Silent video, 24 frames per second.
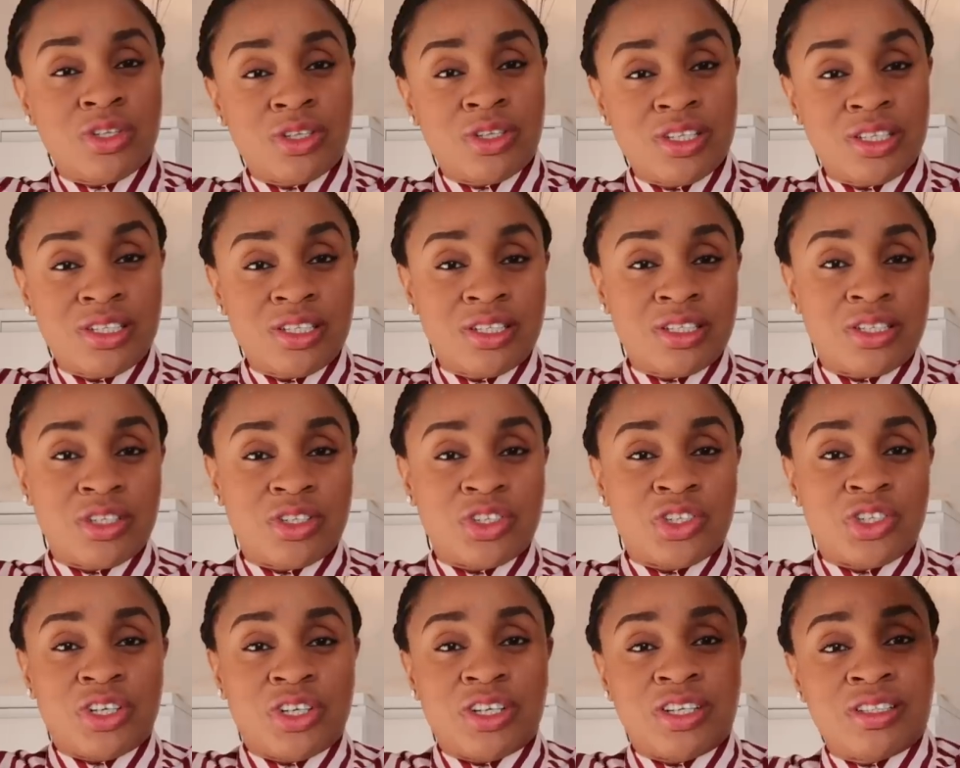so this is the
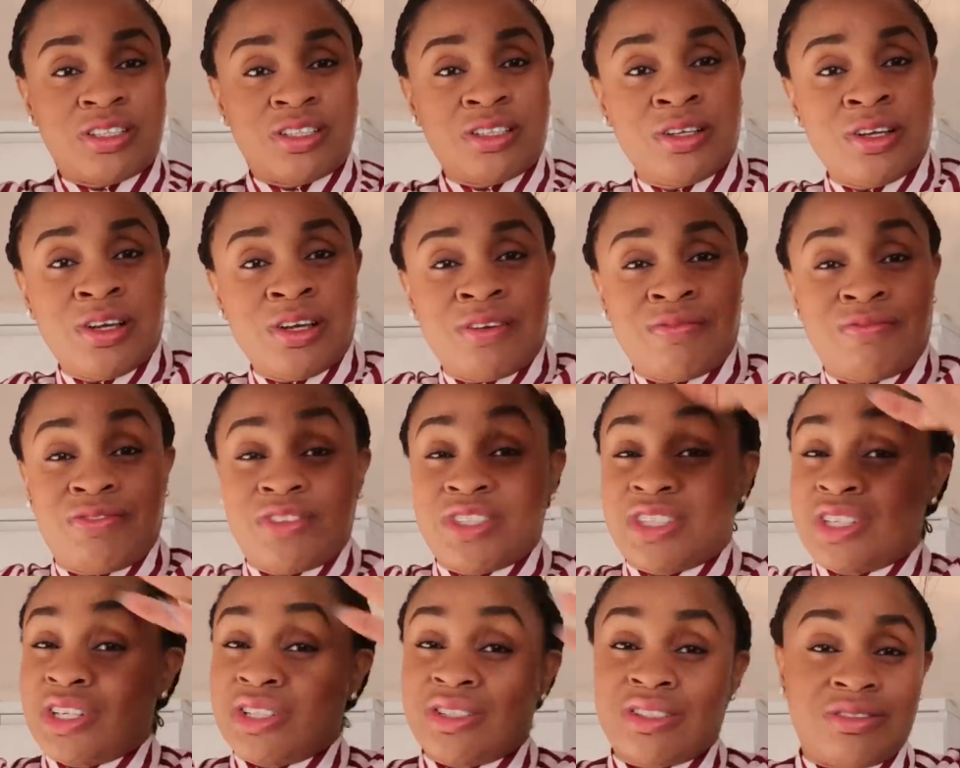shirt. The
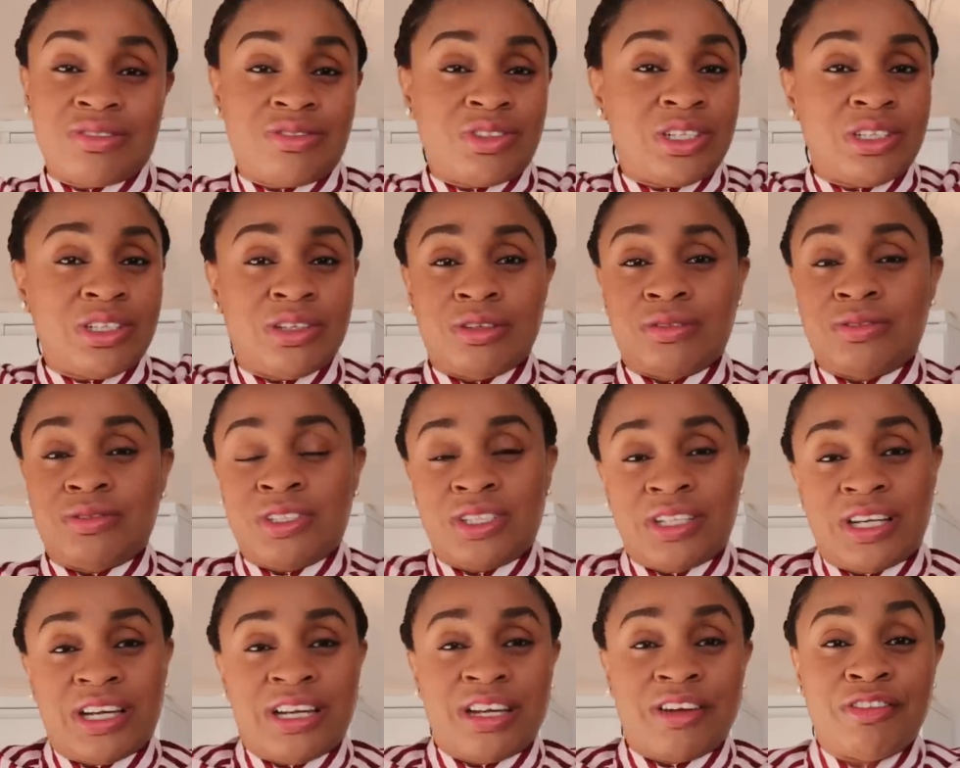shirt is really
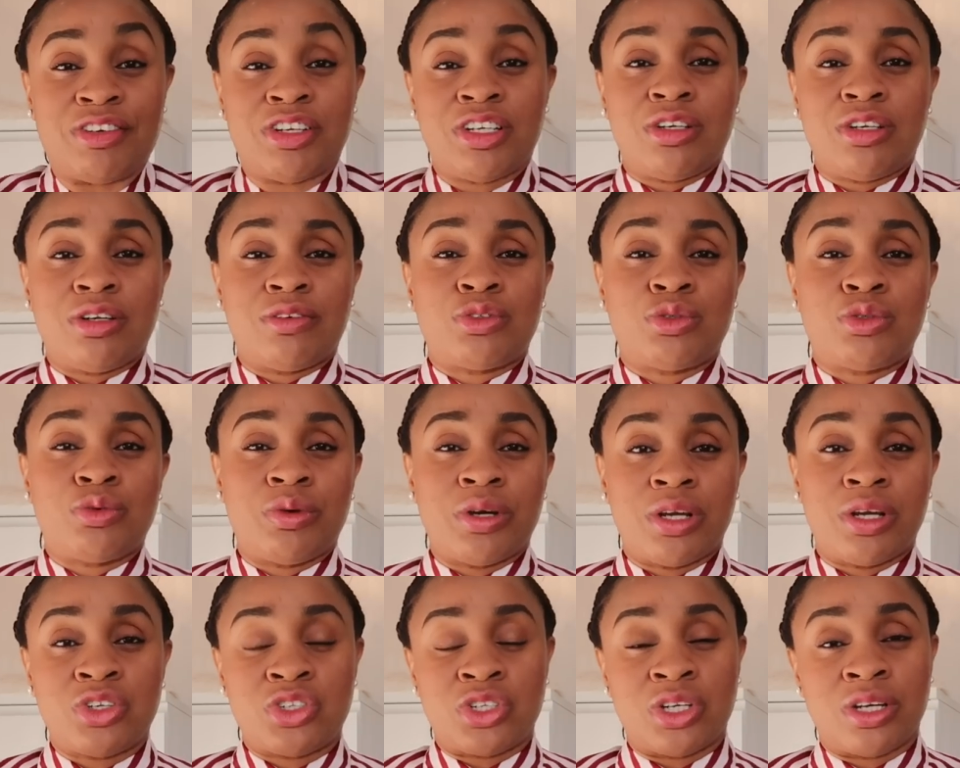lovely and I really love to
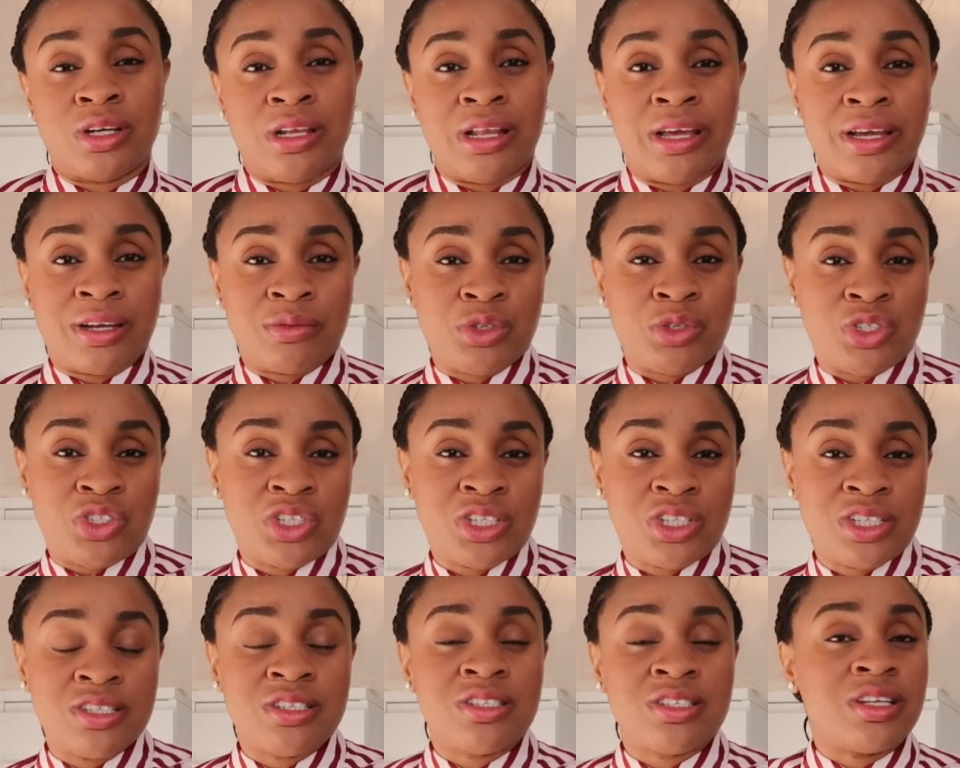wear shirt like with
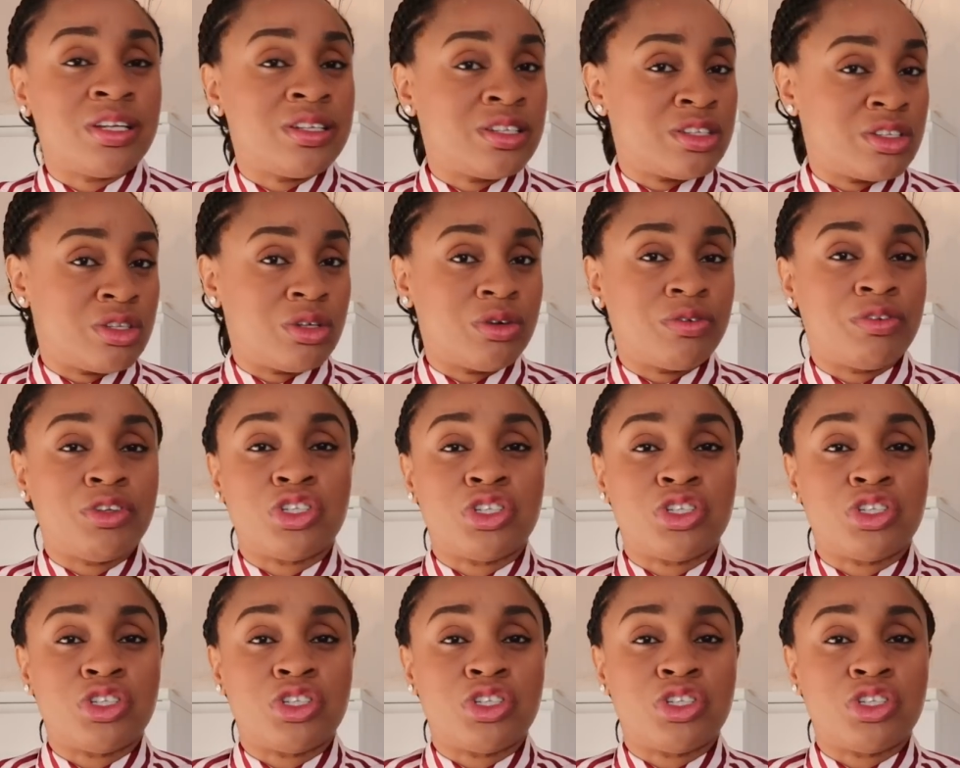jeans and stuff.